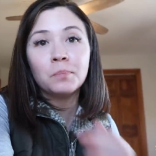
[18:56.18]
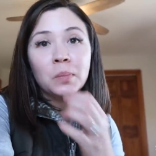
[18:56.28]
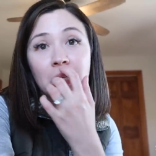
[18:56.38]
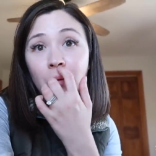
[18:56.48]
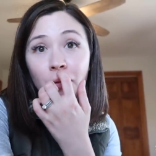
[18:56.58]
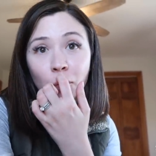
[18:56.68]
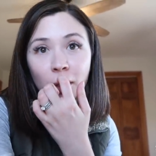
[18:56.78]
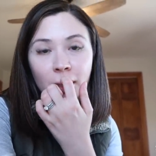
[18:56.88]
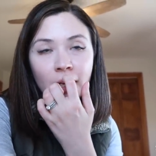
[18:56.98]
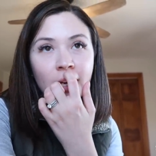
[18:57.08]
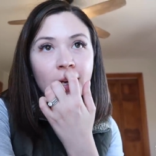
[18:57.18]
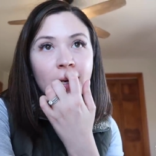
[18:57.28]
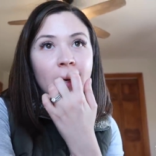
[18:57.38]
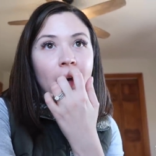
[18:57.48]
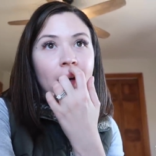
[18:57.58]
be done with work.
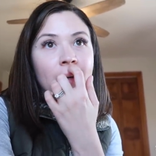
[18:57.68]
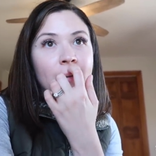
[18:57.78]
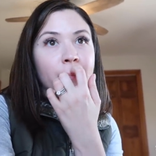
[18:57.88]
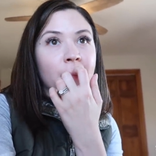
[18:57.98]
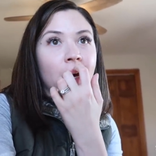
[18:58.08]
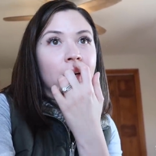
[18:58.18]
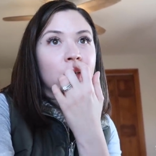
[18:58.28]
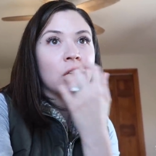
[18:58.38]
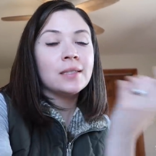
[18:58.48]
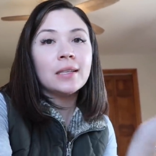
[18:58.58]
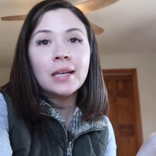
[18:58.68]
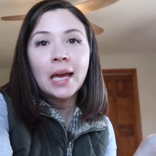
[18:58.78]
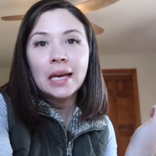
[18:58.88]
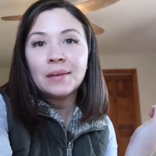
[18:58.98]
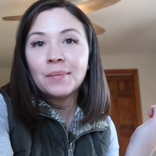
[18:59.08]
Um, Jason
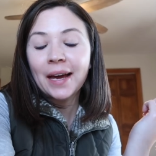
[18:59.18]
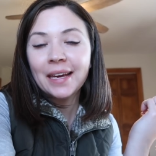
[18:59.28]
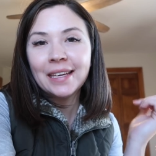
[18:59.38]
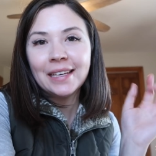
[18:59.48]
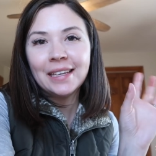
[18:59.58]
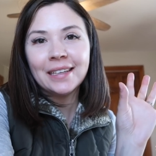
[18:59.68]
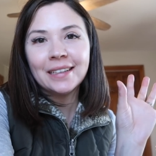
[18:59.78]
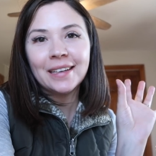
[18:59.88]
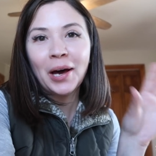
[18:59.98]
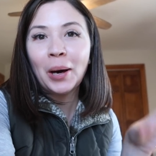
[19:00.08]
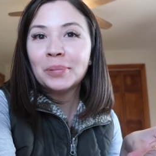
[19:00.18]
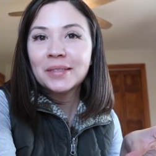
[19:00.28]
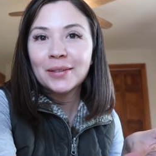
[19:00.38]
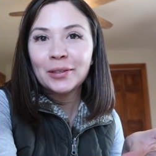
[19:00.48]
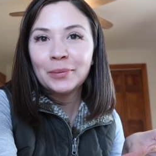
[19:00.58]
came, he helped
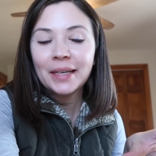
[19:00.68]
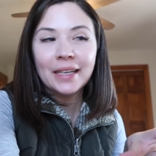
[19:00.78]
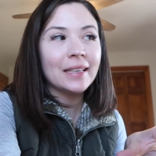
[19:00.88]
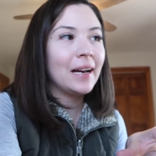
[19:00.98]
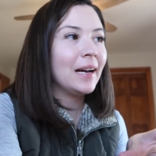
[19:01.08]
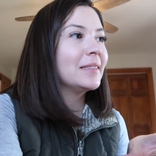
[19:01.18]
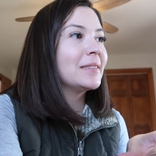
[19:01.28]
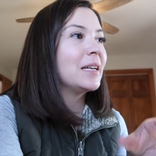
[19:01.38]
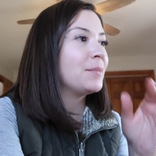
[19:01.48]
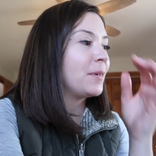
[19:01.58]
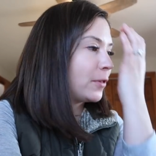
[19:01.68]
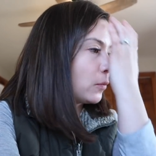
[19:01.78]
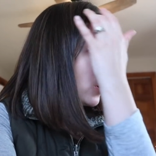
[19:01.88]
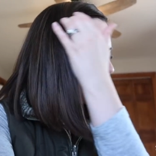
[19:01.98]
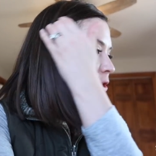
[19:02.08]
a little bit cut some of the
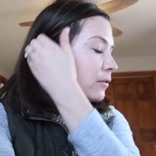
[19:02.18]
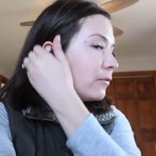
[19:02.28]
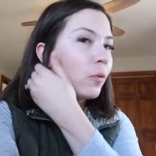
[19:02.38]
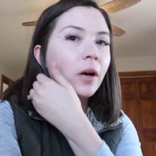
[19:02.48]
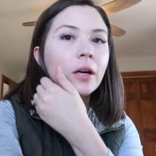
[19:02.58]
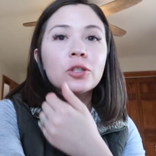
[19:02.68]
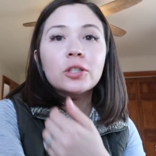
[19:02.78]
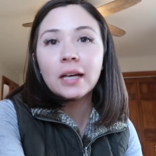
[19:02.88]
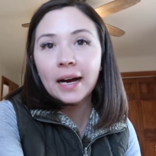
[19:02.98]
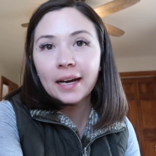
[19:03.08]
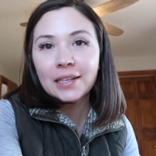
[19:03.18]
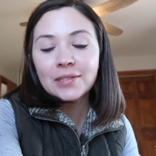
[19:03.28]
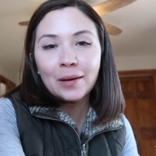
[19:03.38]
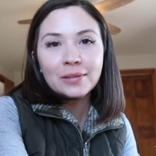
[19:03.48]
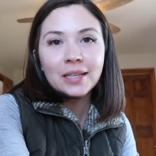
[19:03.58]
washi for July, so
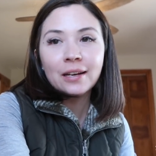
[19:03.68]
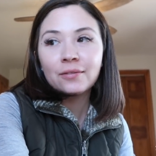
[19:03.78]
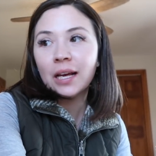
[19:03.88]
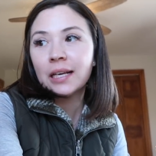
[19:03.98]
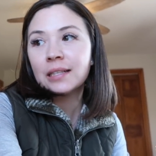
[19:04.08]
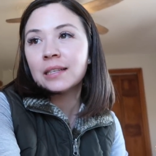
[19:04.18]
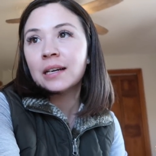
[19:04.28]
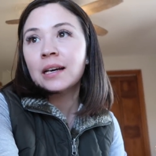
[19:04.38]
that was kind of nice.